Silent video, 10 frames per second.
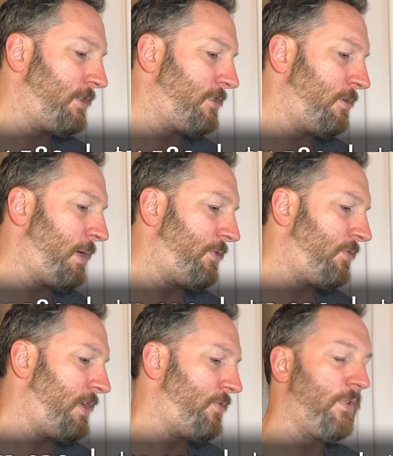us to about
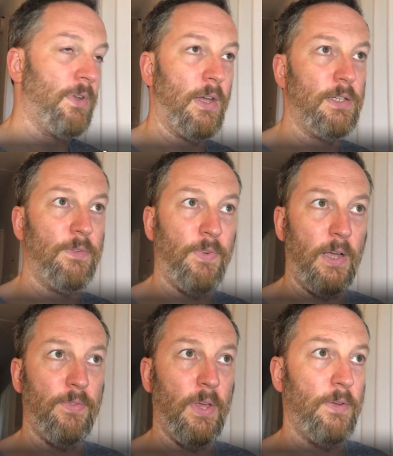
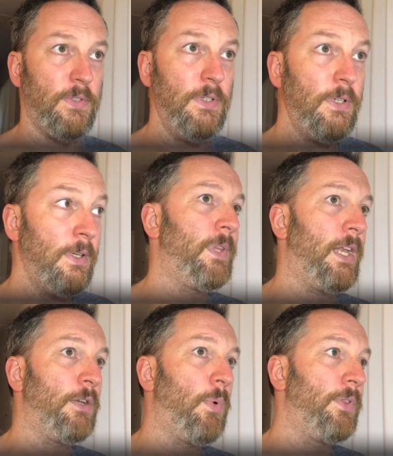395,000. Then
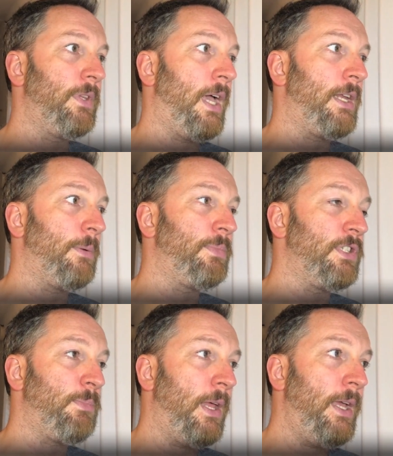I'd want the head-up
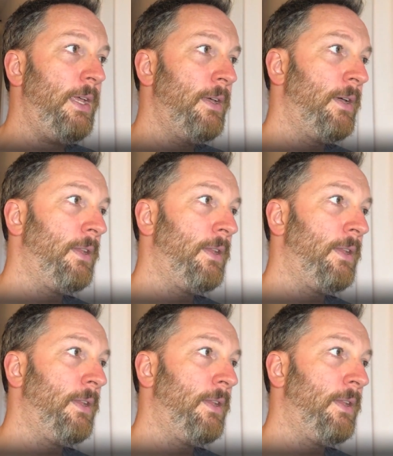display.